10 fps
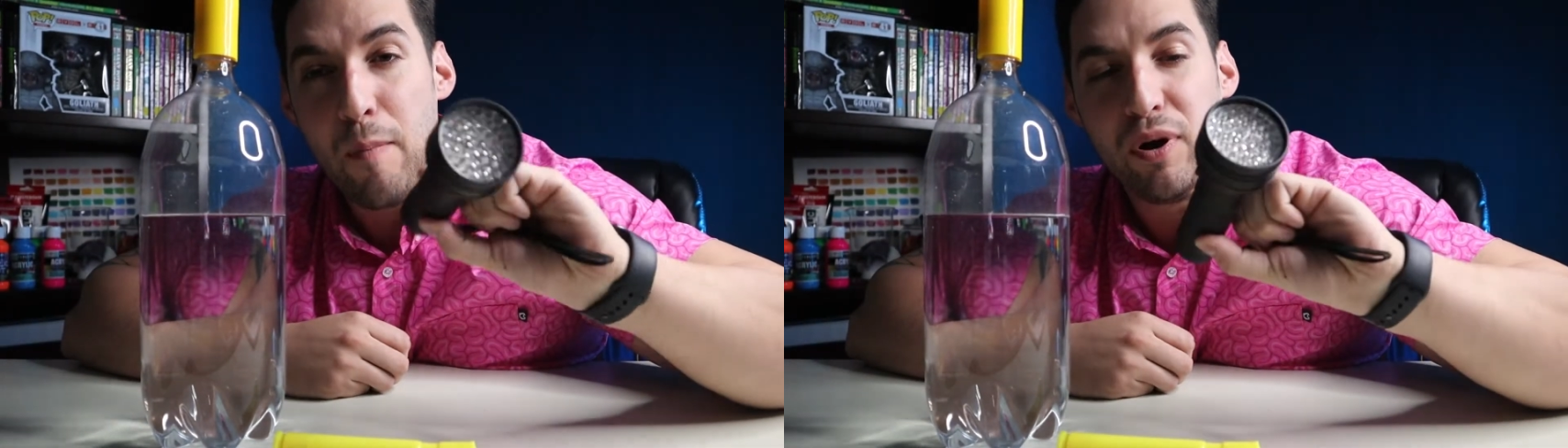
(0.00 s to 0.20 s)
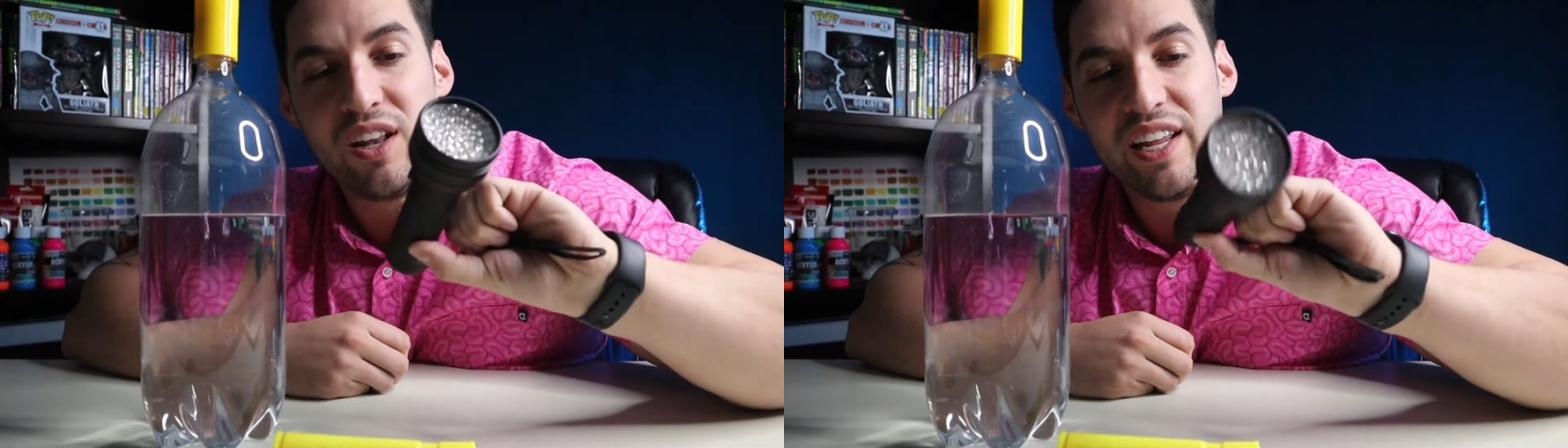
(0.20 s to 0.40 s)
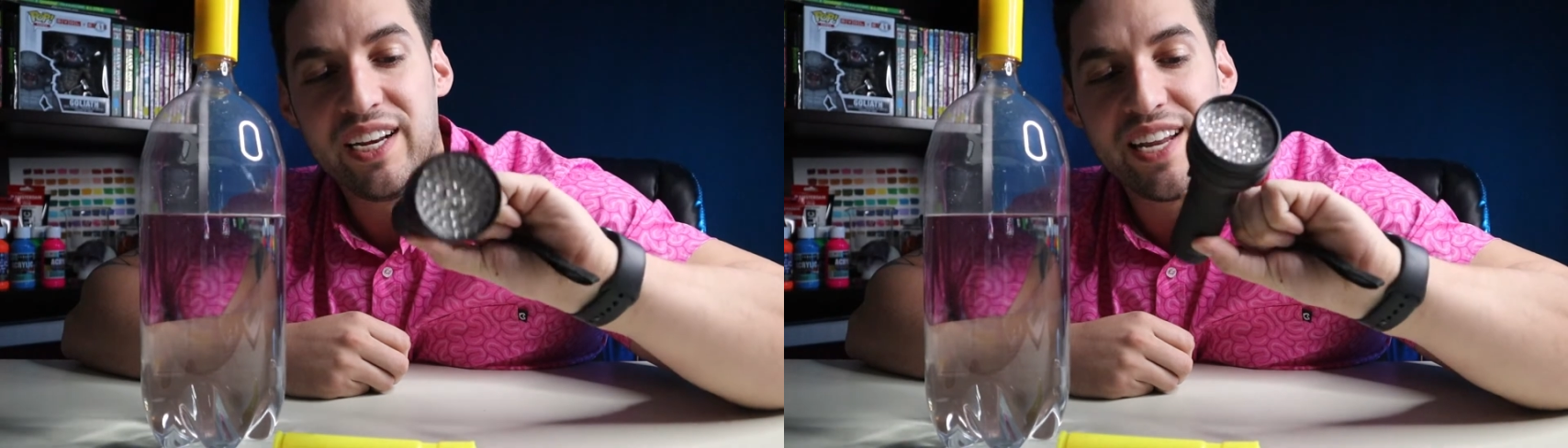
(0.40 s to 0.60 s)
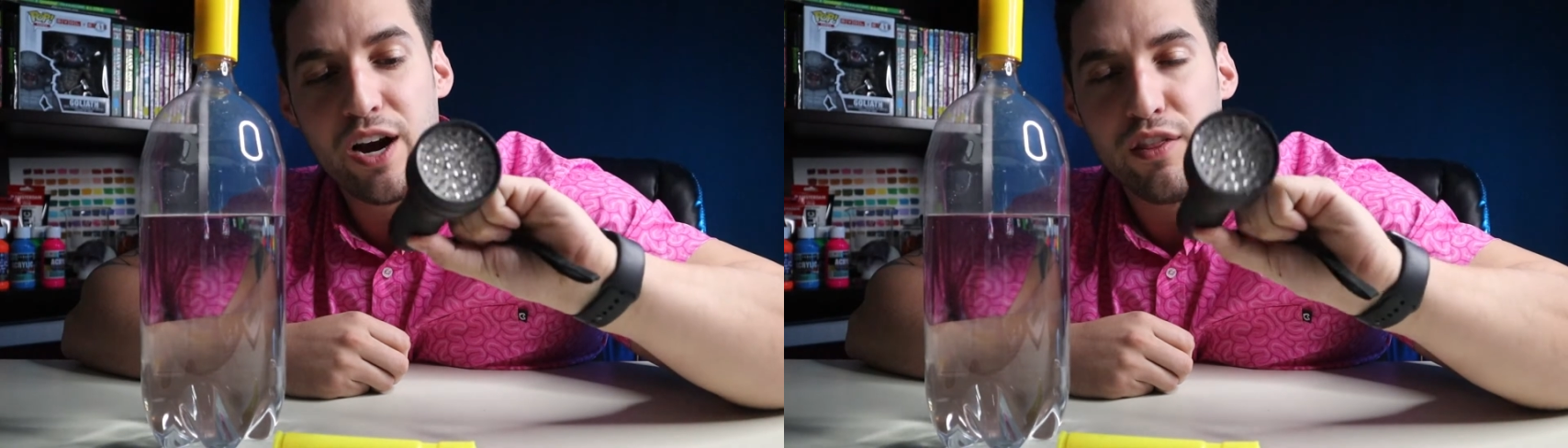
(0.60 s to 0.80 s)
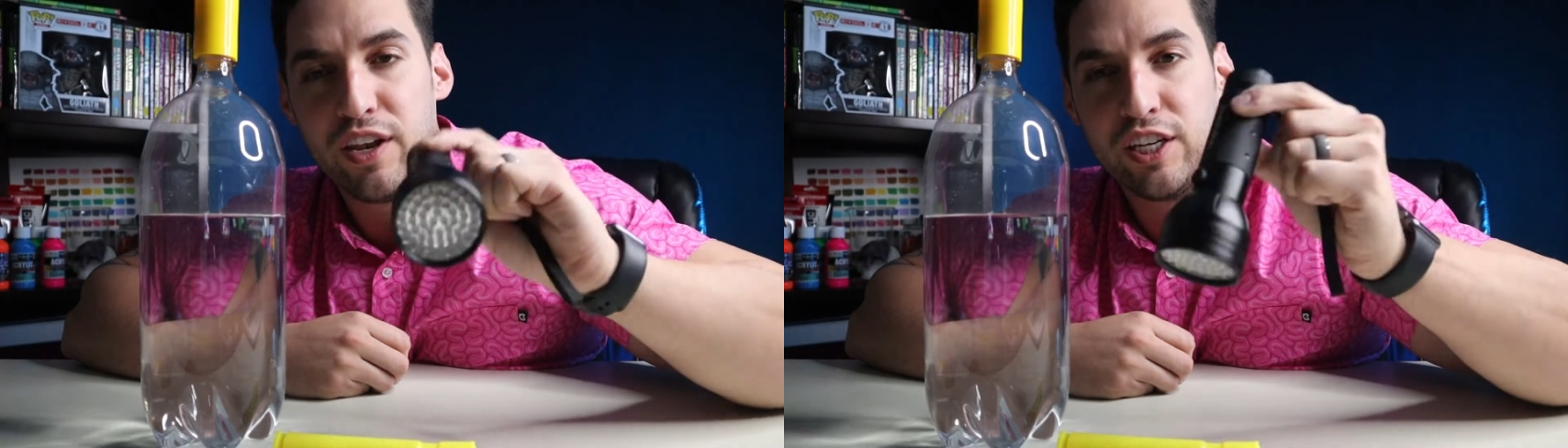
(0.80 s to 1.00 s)
put a link down
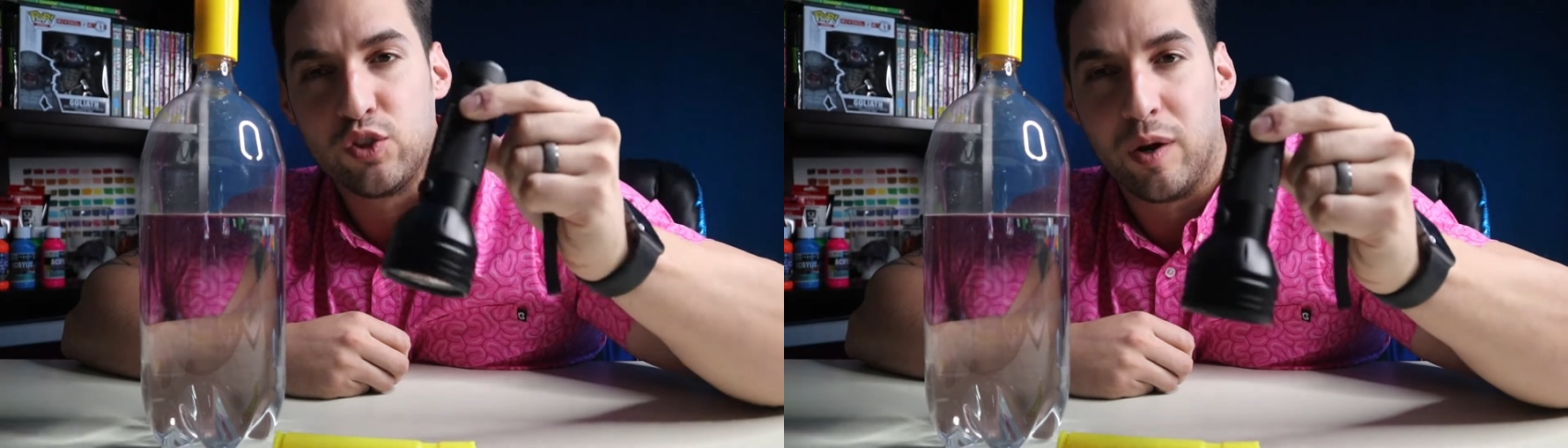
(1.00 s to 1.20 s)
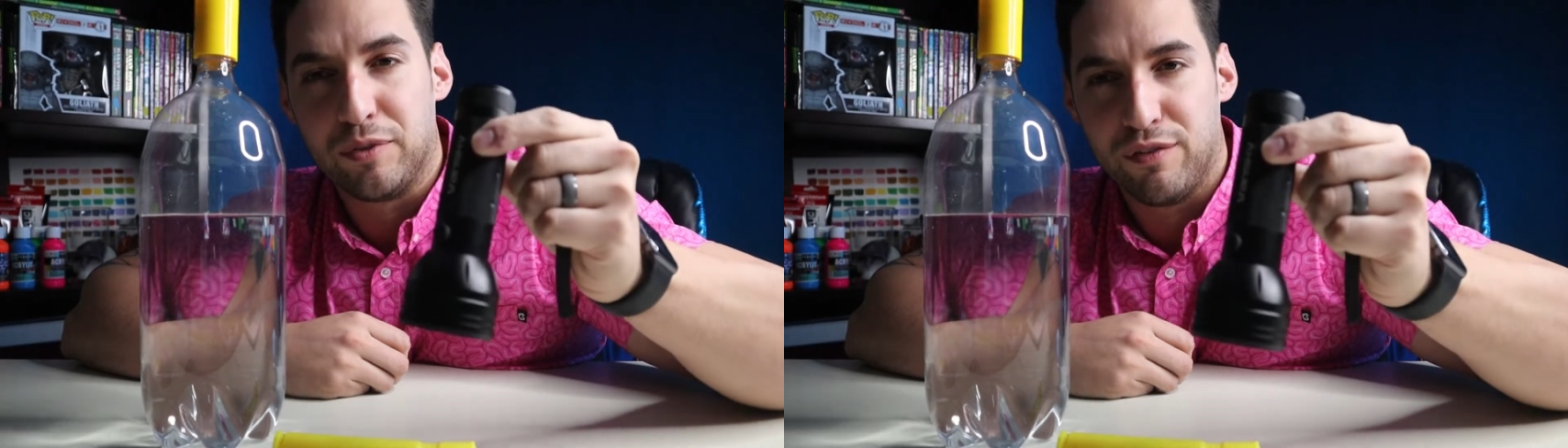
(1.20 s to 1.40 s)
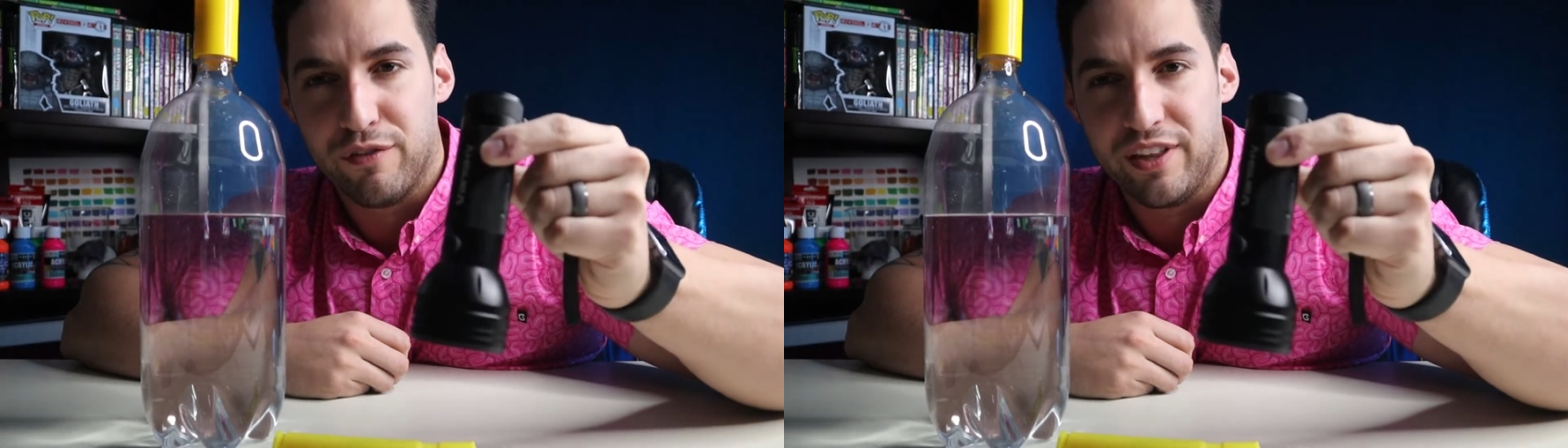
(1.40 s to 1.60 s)
in the description for